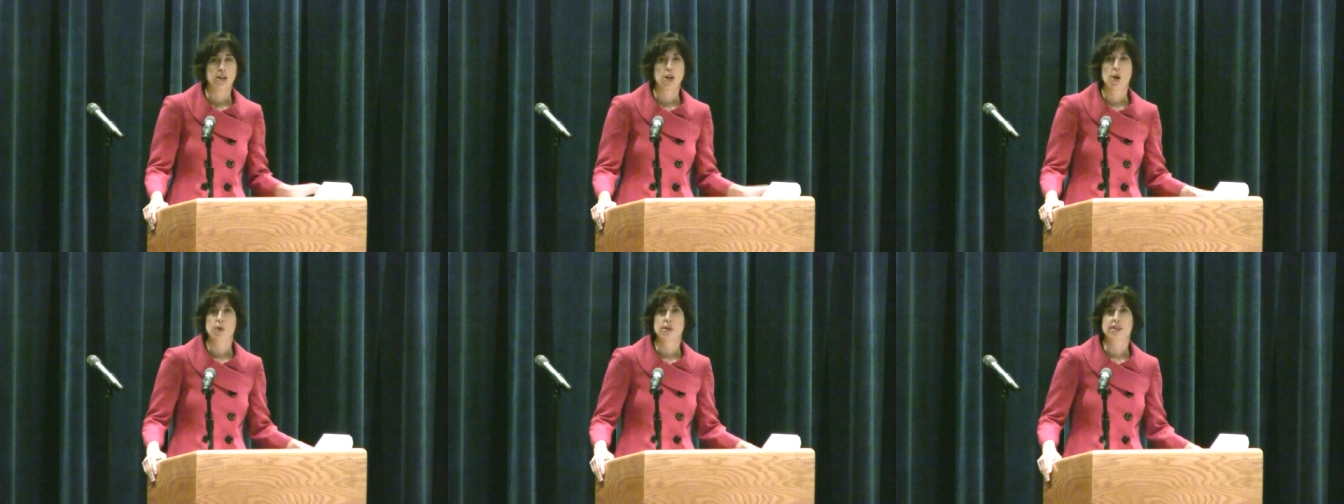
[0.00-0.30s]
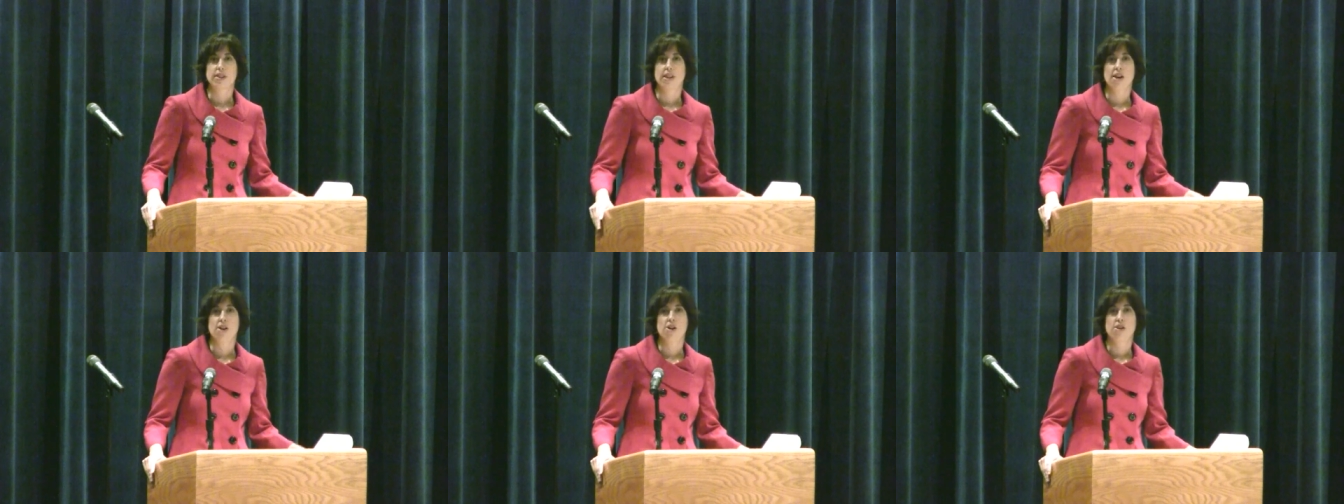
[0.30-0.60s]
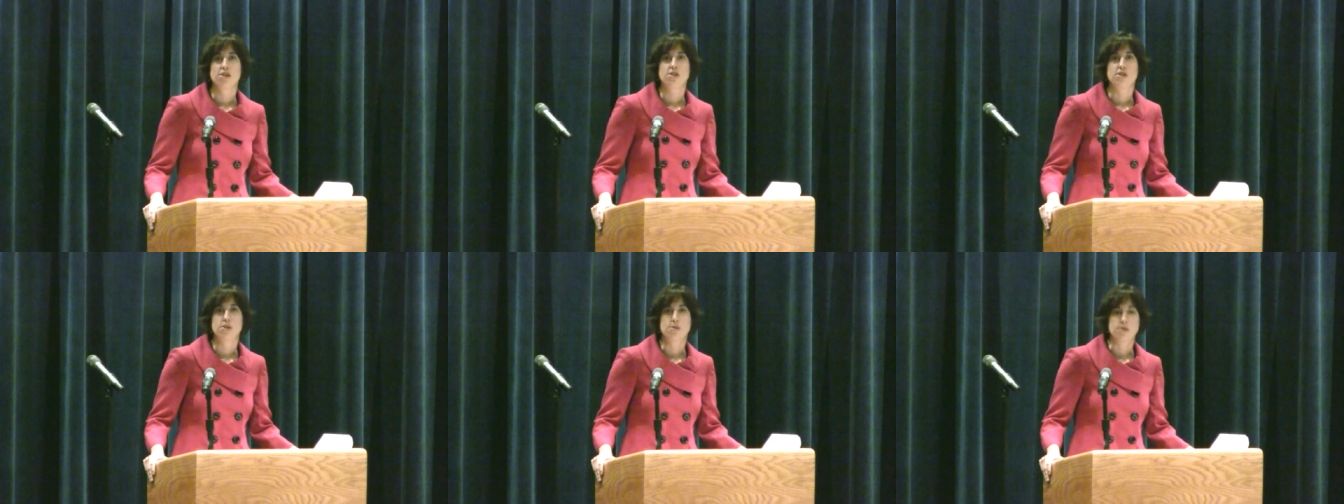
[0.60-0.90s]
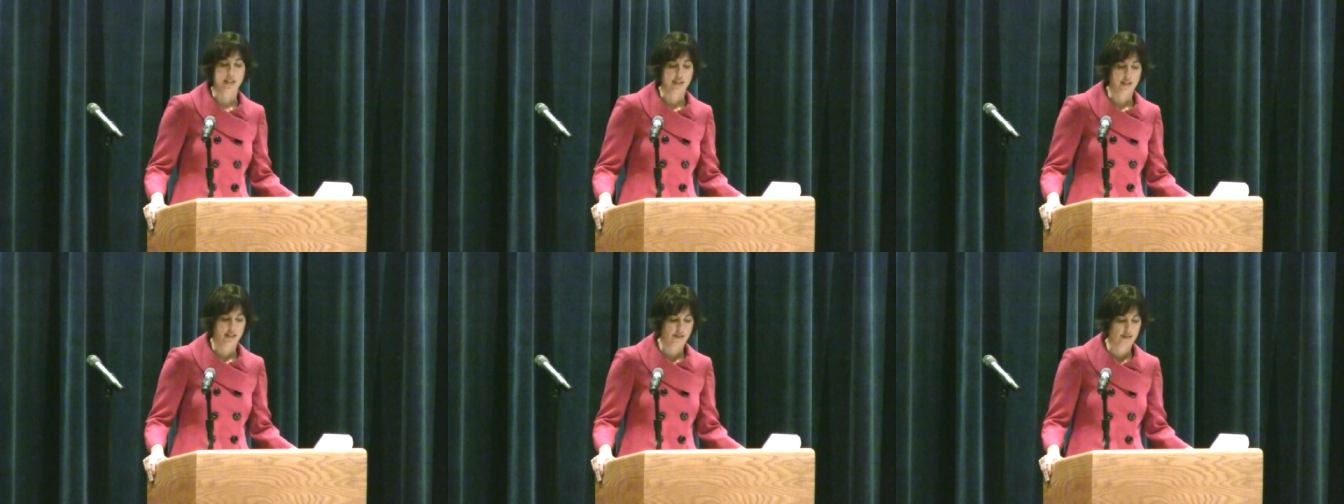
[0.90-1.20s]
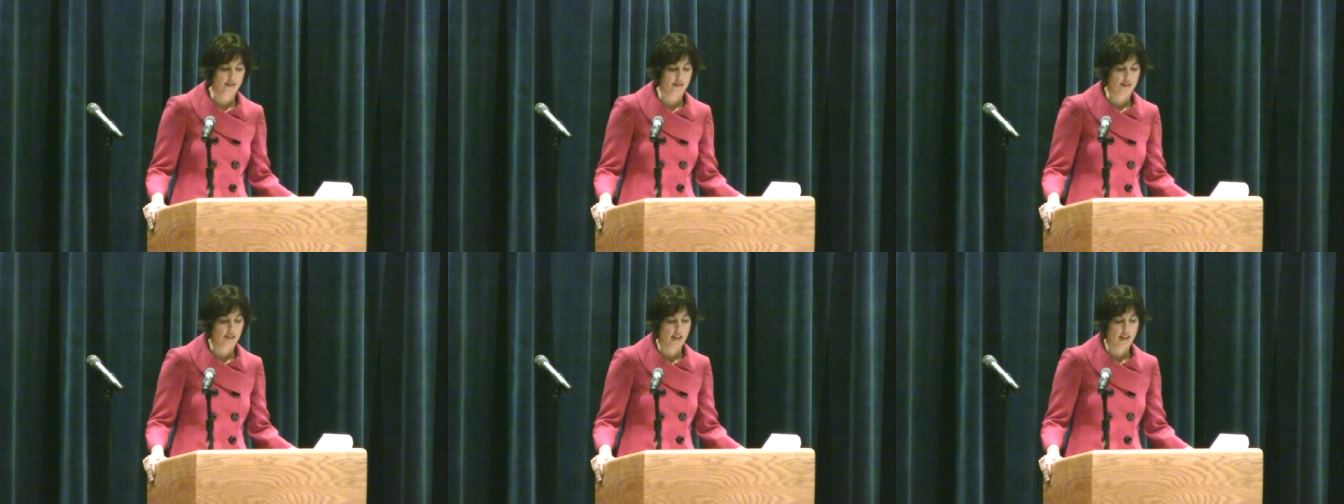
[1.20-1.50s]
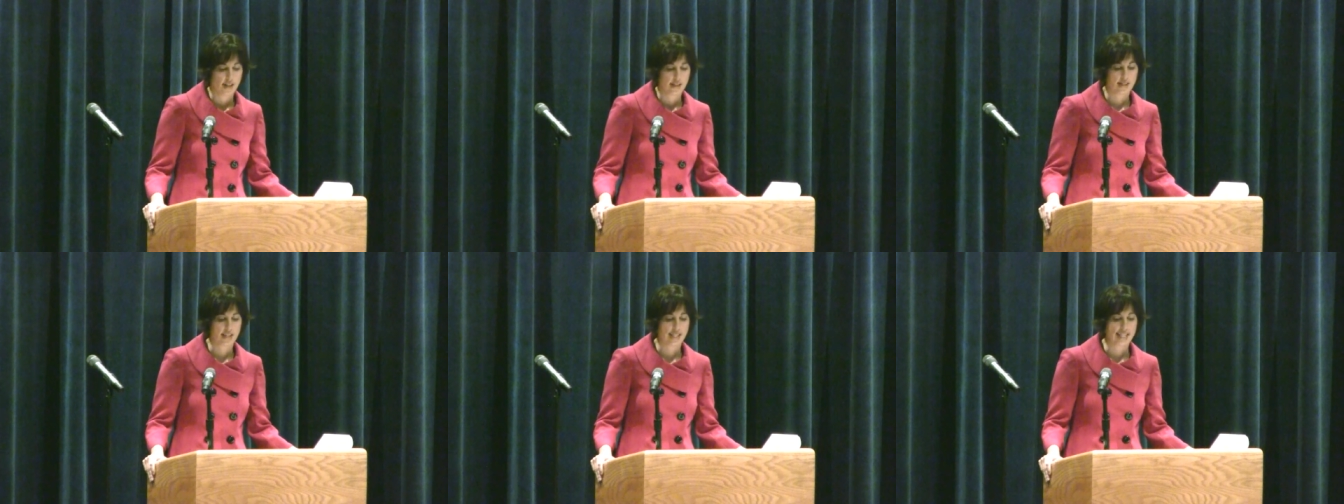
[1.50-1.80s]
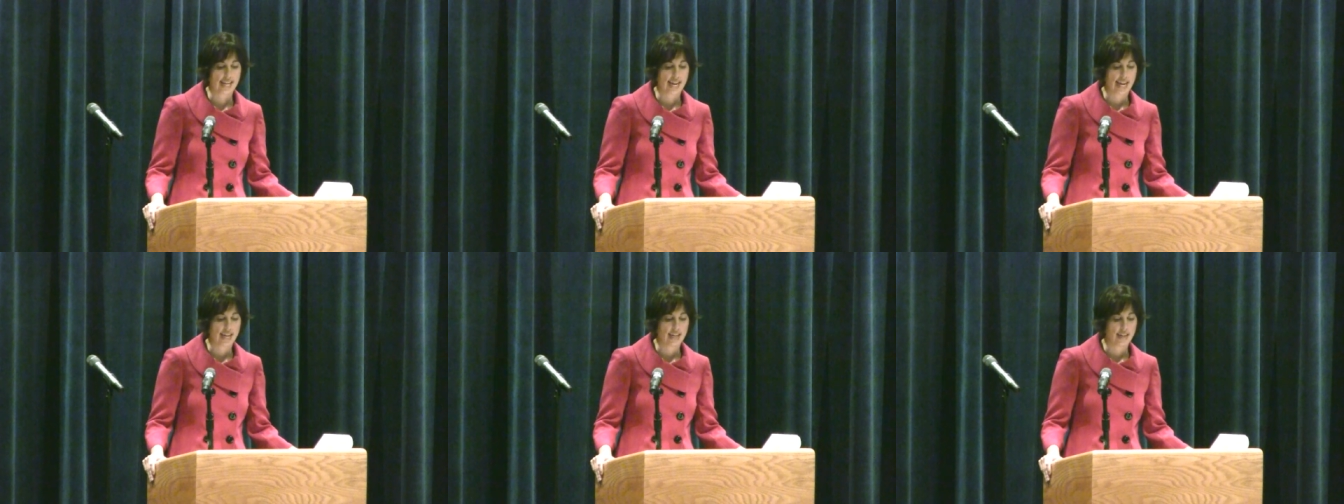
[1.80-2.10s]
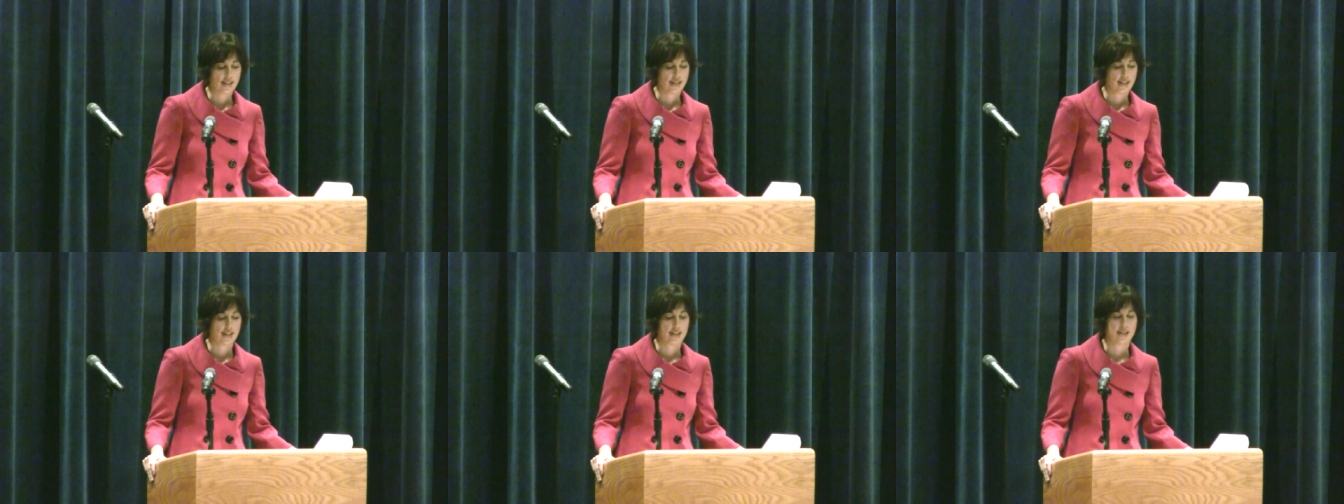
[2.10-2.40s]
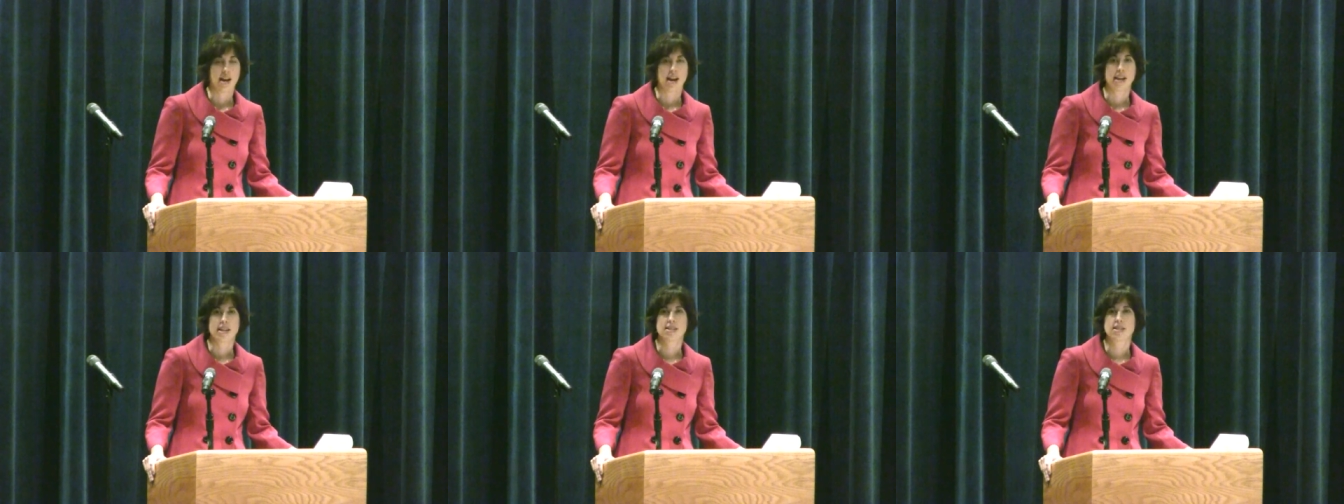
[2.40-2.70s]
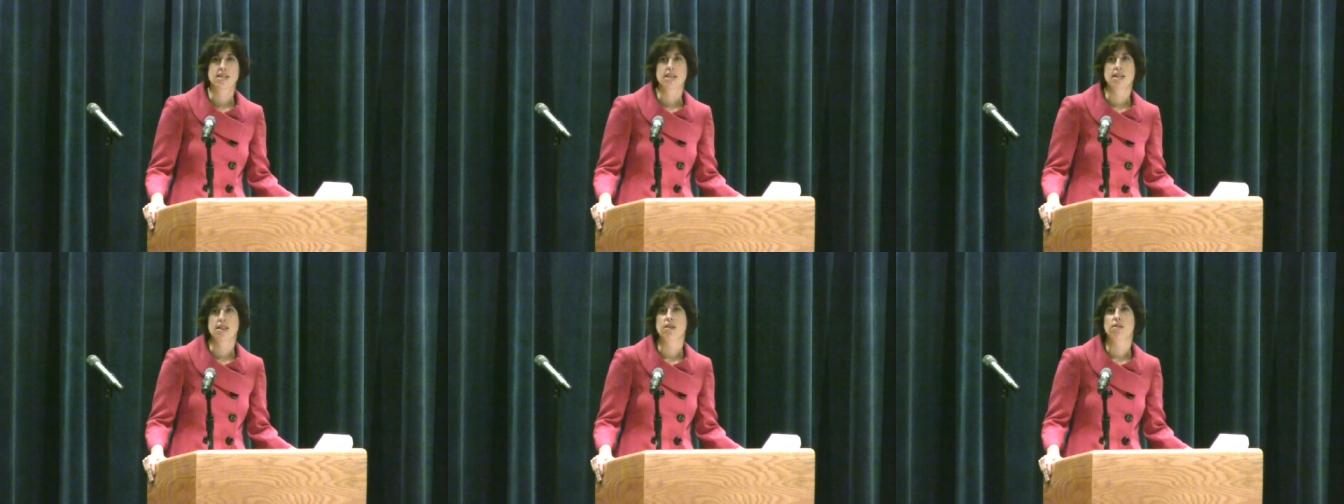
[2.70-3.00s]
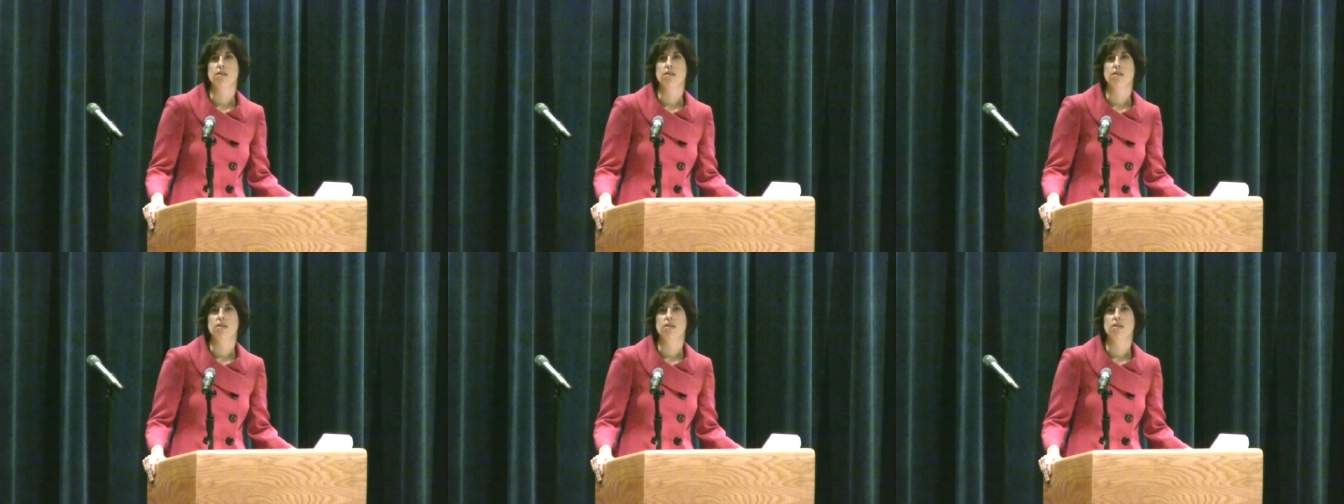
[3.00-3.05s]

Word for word: they know what they are doing. Since 1819,